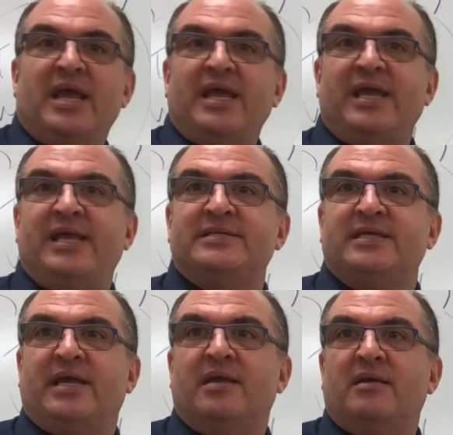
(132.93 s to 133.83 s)

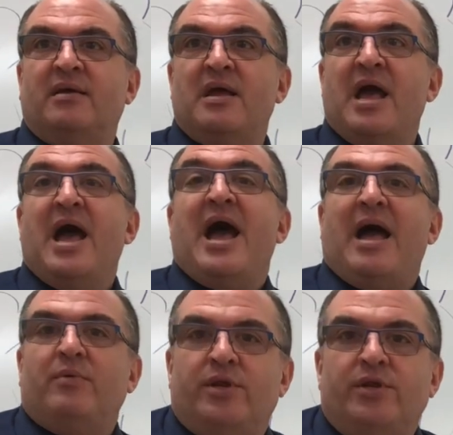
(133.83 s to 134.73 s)
Easy.
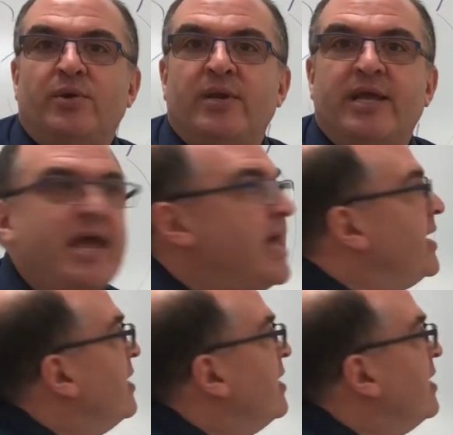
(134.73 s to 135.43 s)
I'm going to do it again.